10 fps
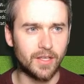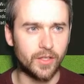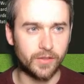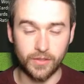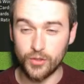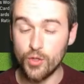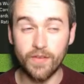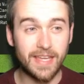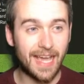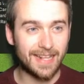
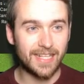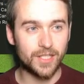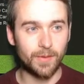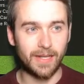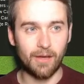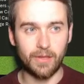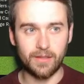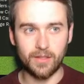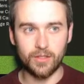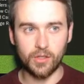Juve getting into it now. They
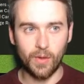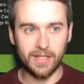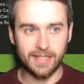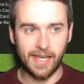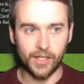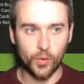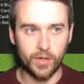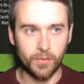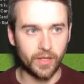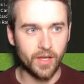took a while to get
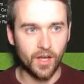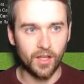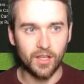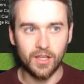going, but they are